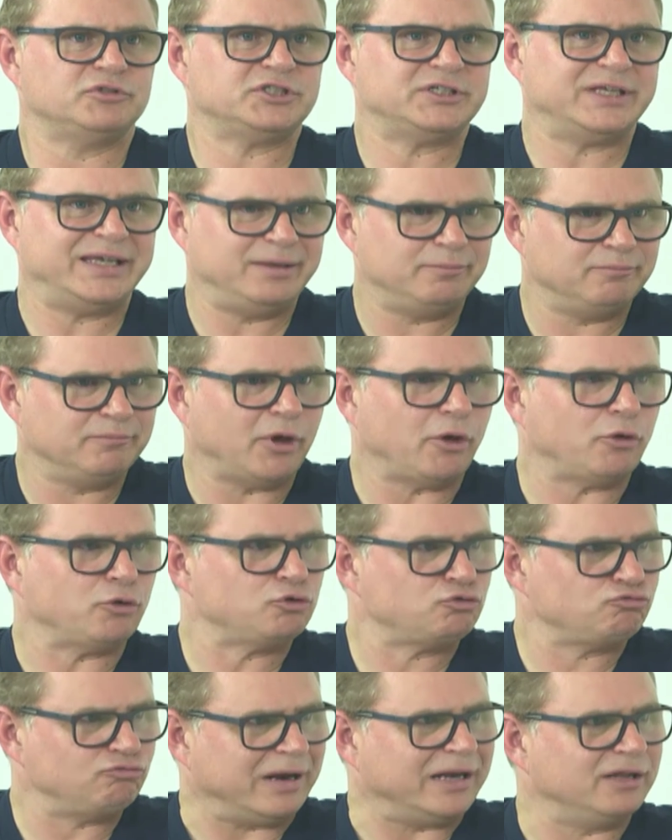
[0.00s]
seem
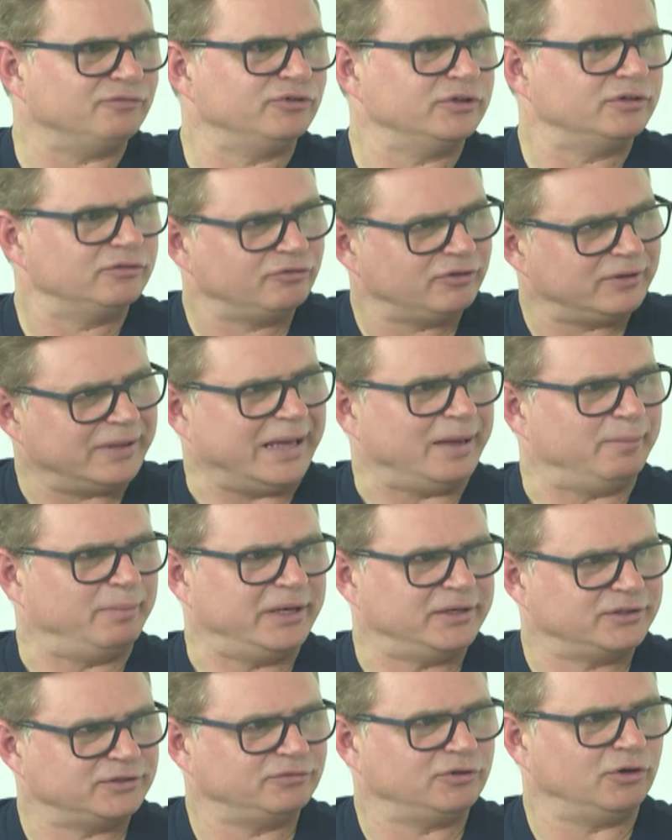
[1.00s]
most relevant for that
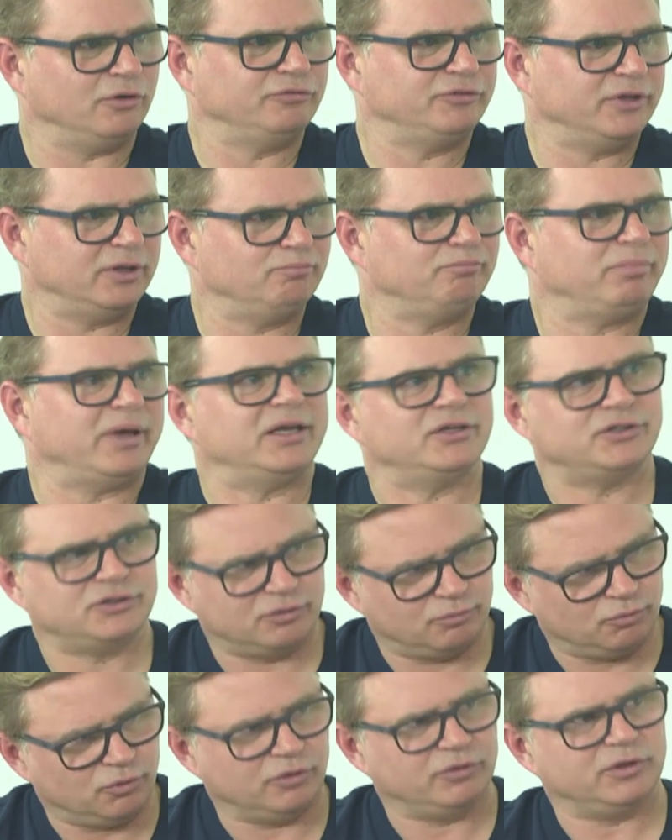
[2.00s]
piece of content
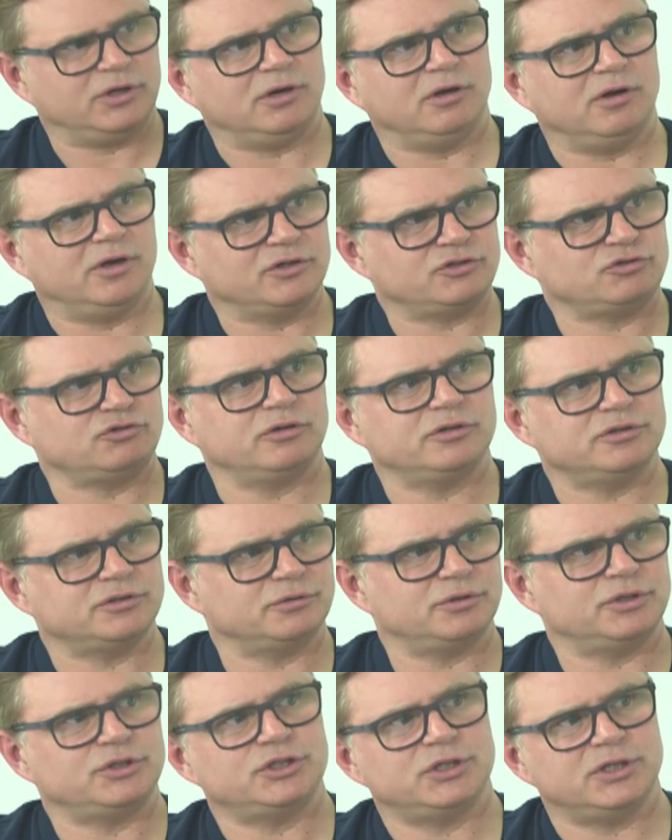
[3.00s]
based on what the client's trying
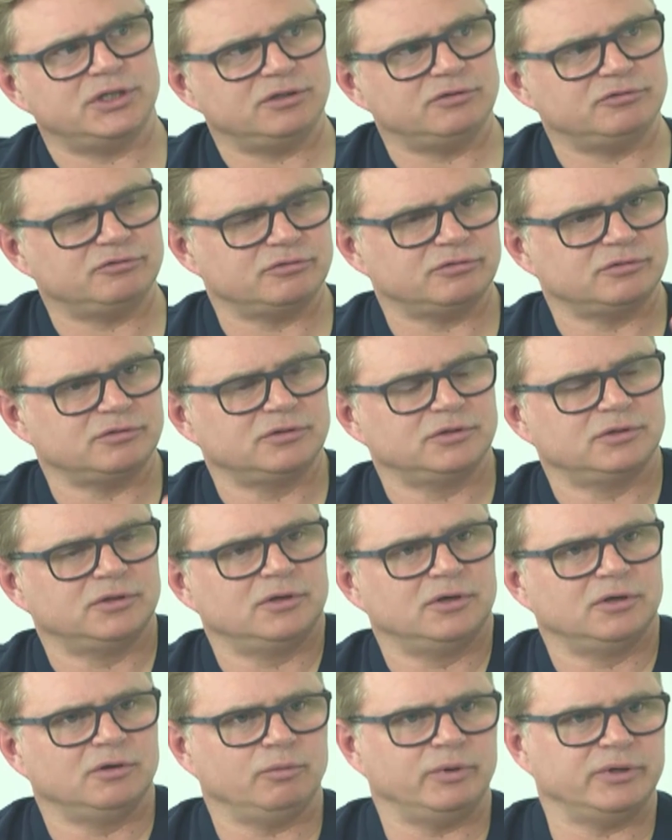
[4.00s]
to achieve
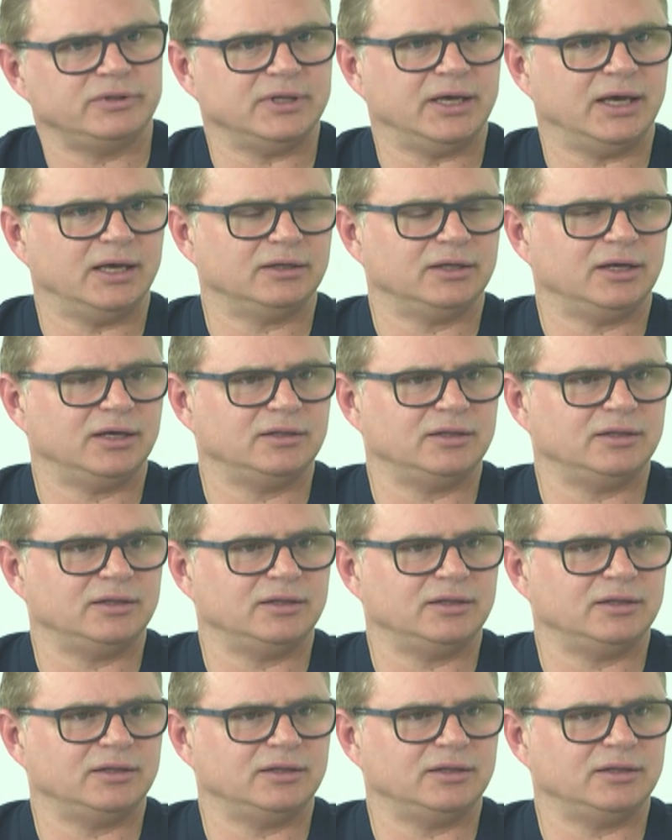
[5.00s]
with that.